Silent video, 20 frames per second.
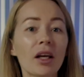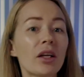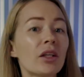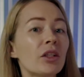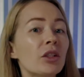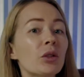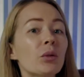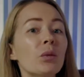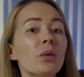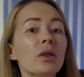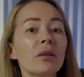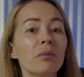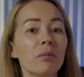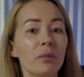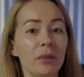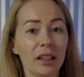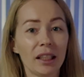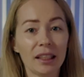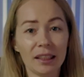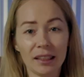You will
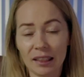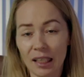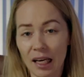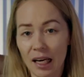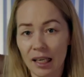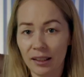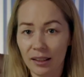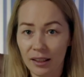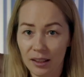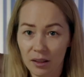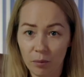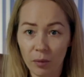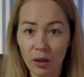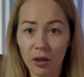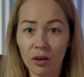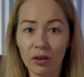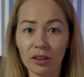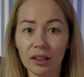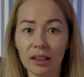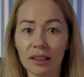be assigned this
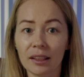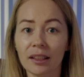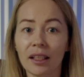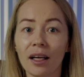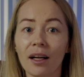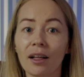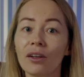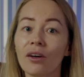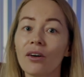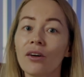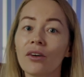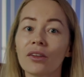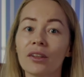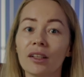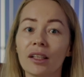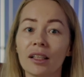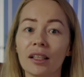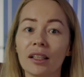pagoda cell on